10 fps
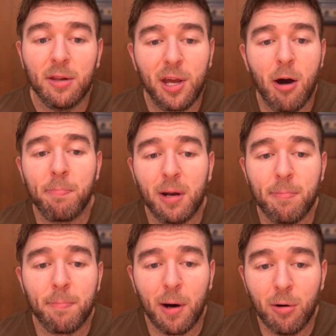leo put
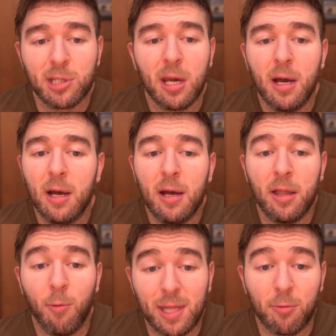up a post
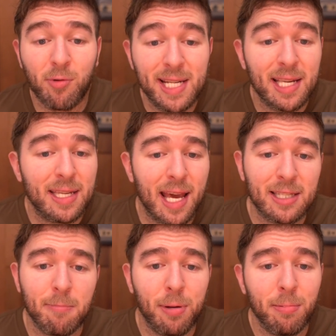with the recent
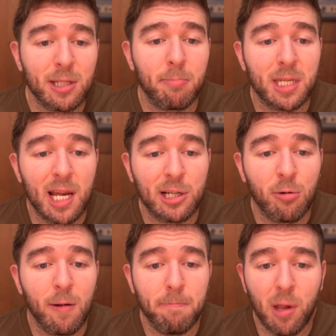deaths and people's
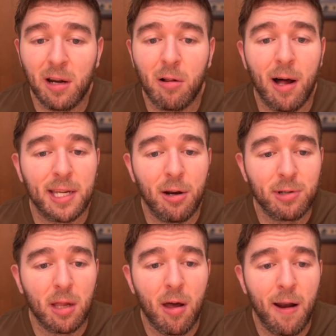obsession with blood clots i
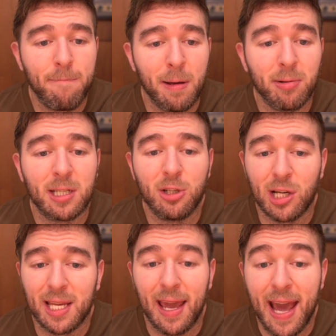noticed a lot of people
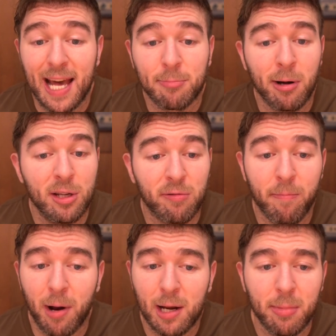suggesting aspirin use for
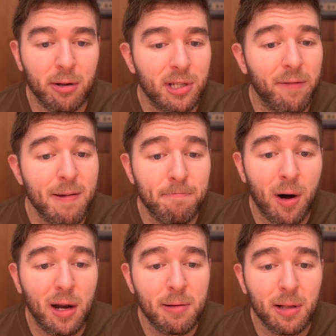bodybuilders if a
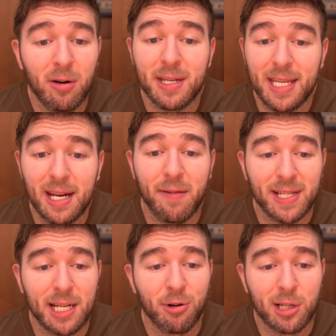bodybuilder did have a
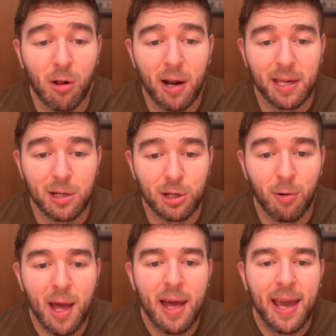serious clotting
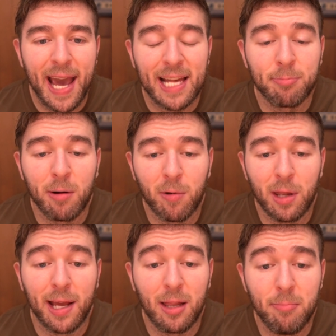issue aspirin would
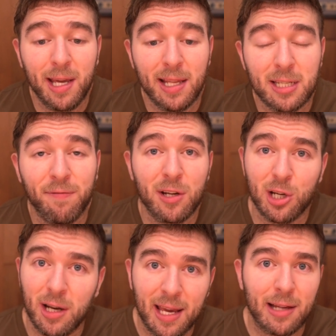likely be
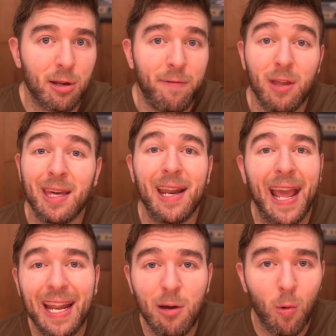insufficient yeah so if you think an
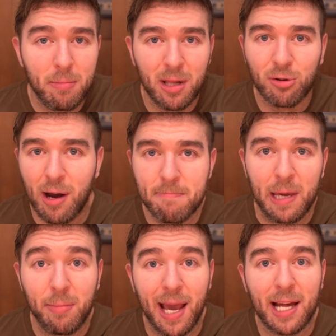81 milligram
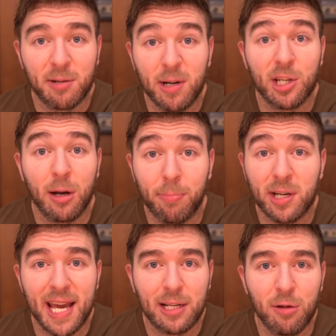baby aspirin is going to
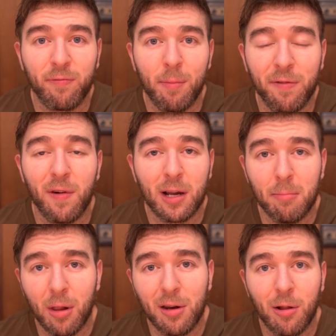protect you from a
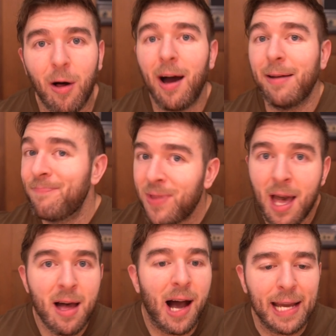fucking blood clot
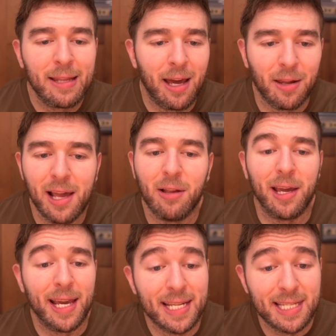highly
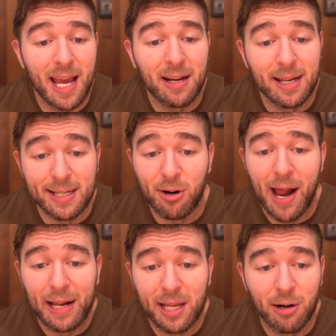unlikely instead consider
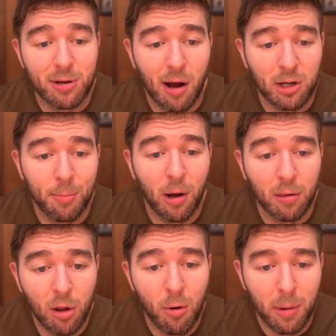asking your doctor
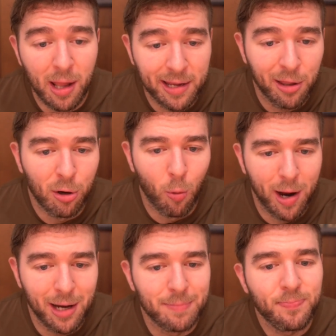about low molecular
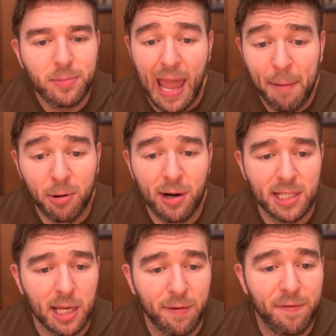weight
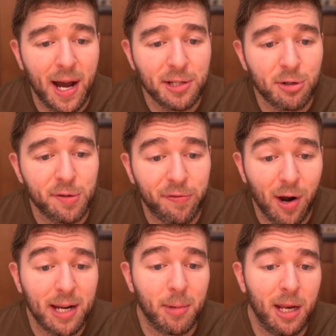heparins like Pfizer's
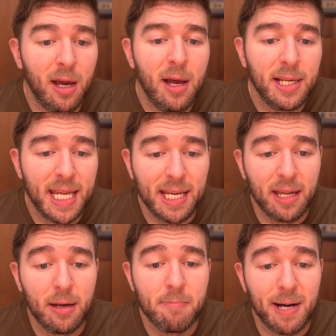Fragmin
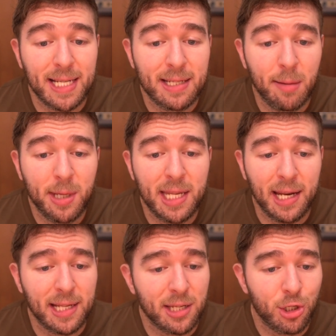taken by
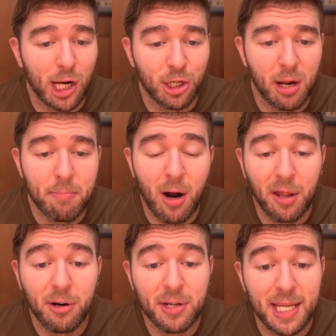subcutaneous injection and
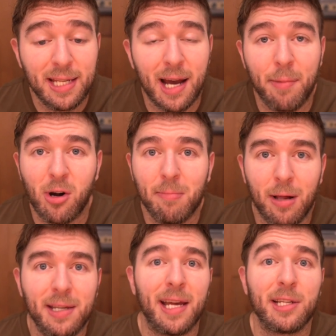monitor D-dimer on
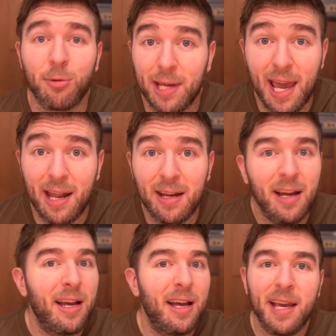blood tests. So again,
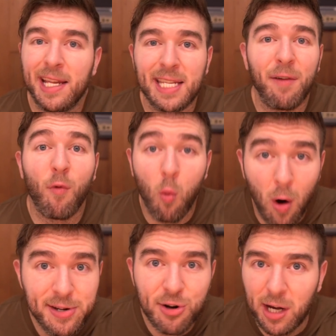instead of
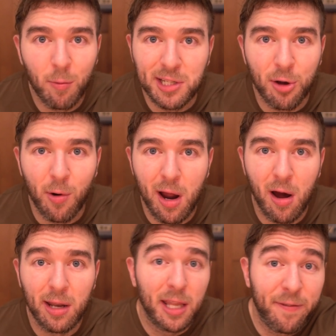wondering what's going
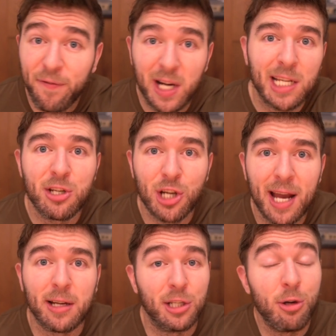on, like fucking
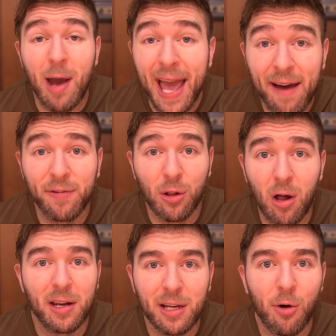check, do you have
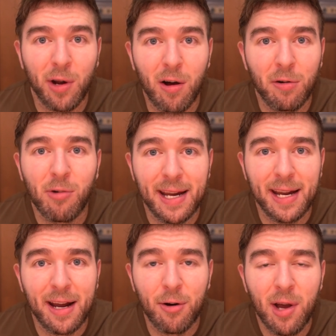clotting going on right
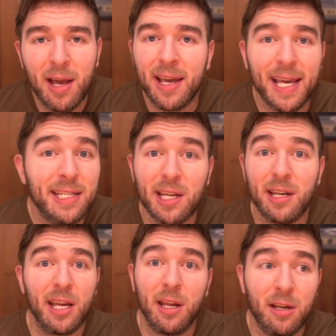now? Is
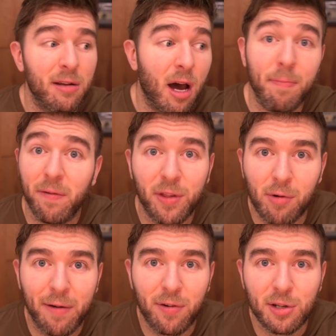it in above the
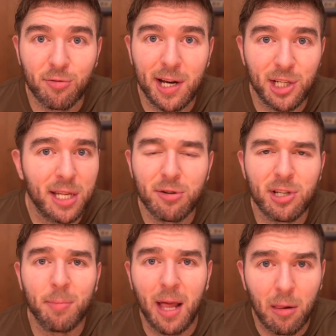reference range? Is there
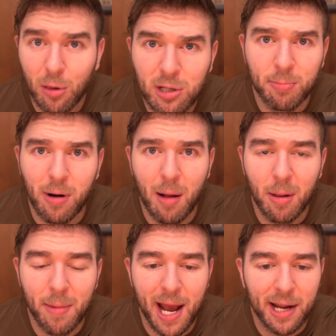something that looks
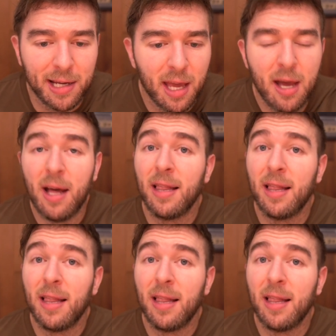problematic?